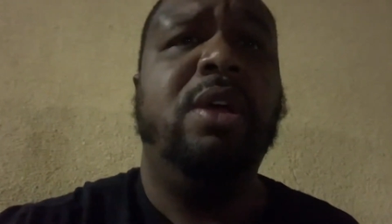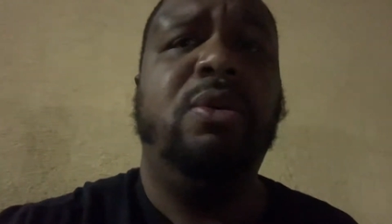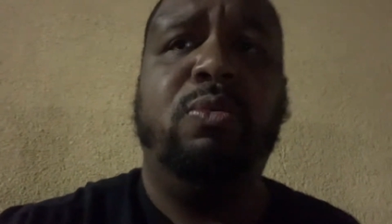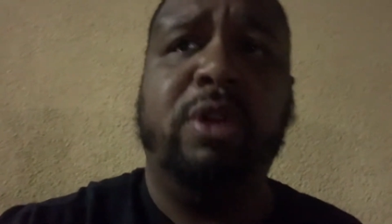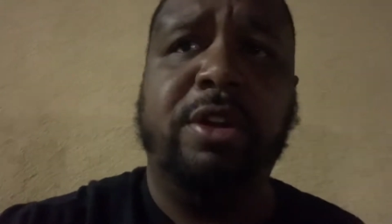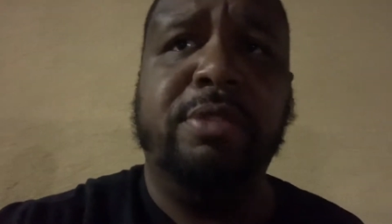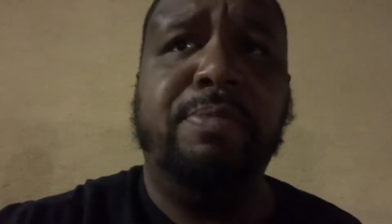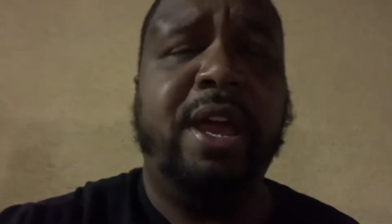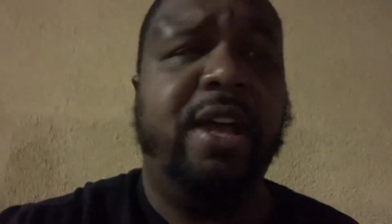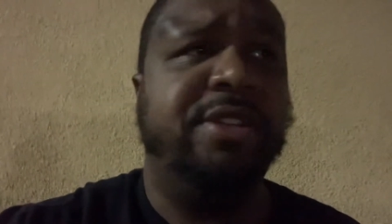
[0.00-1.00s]
wearing the
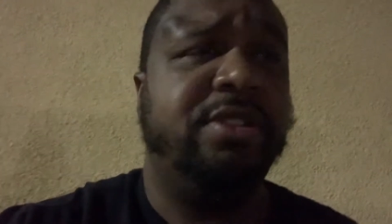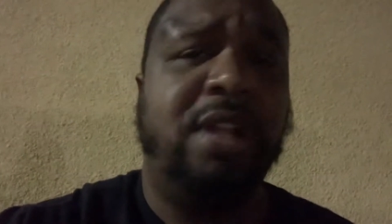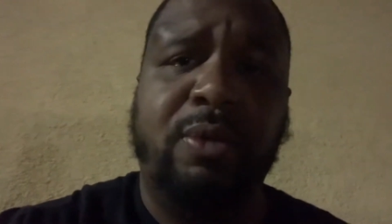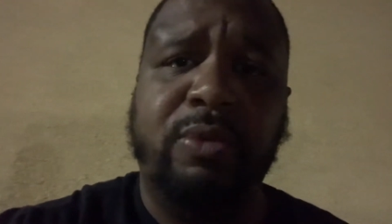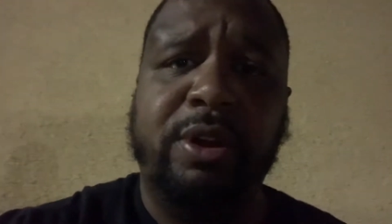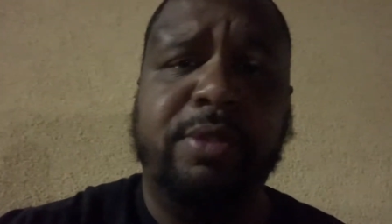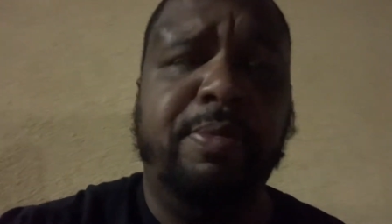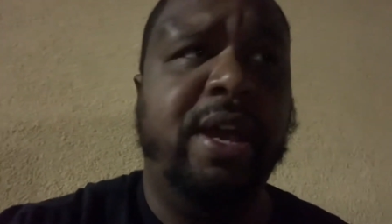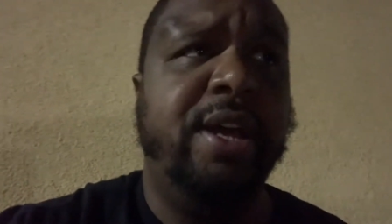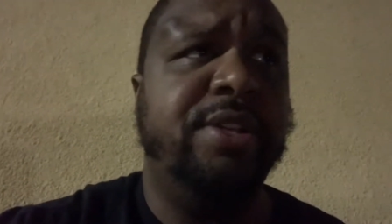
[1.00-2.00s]
mask, not wearing the
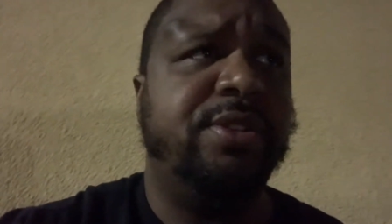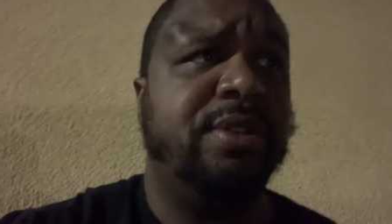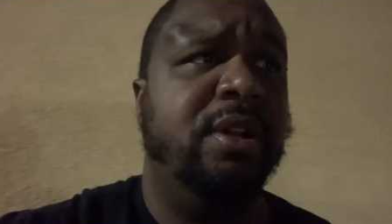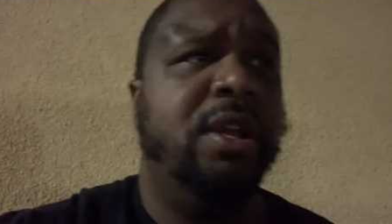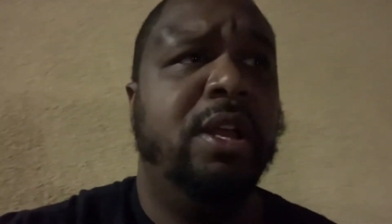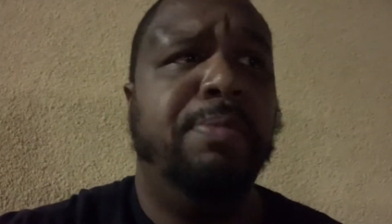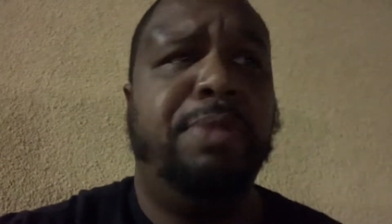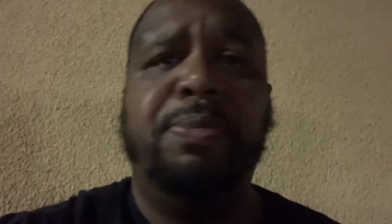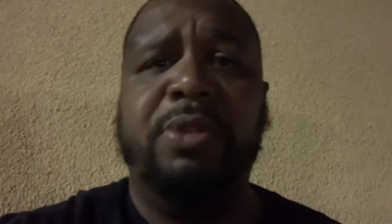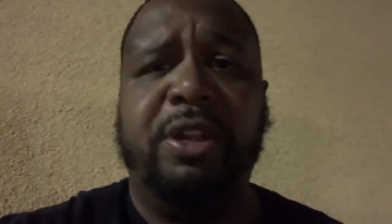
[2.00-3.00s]
mask,
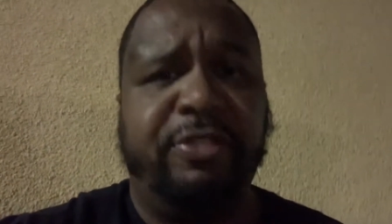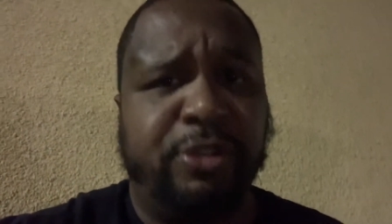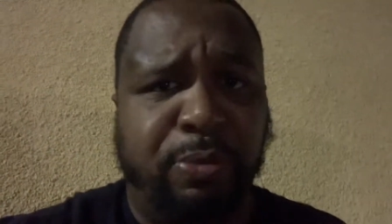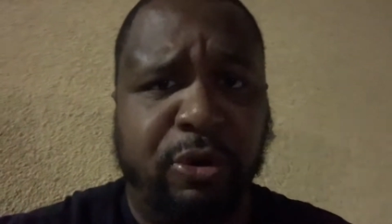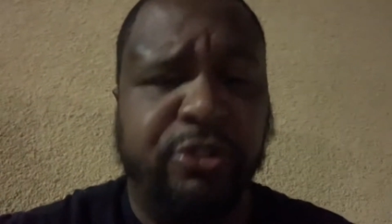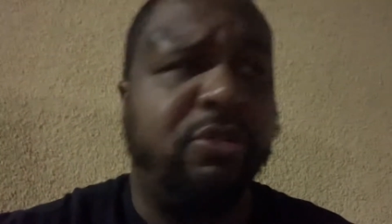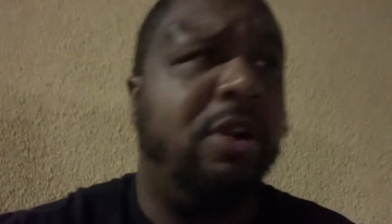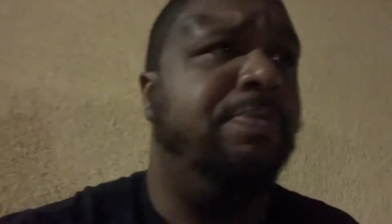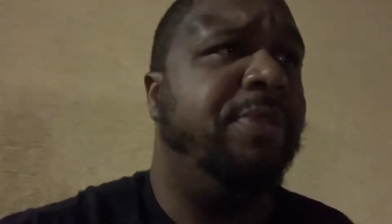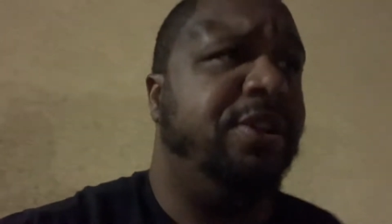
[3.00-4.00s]
people that support
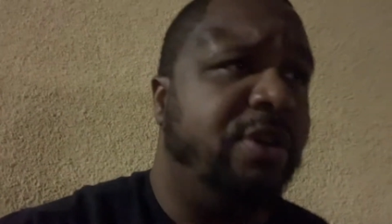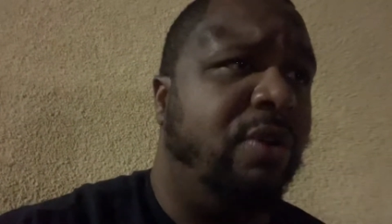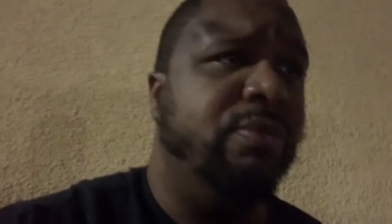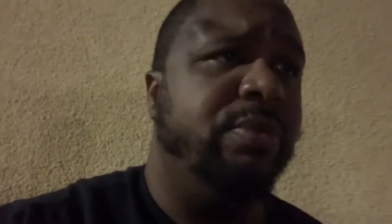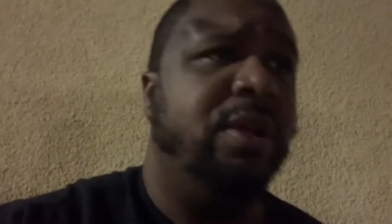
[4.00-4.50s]
Trump that don't,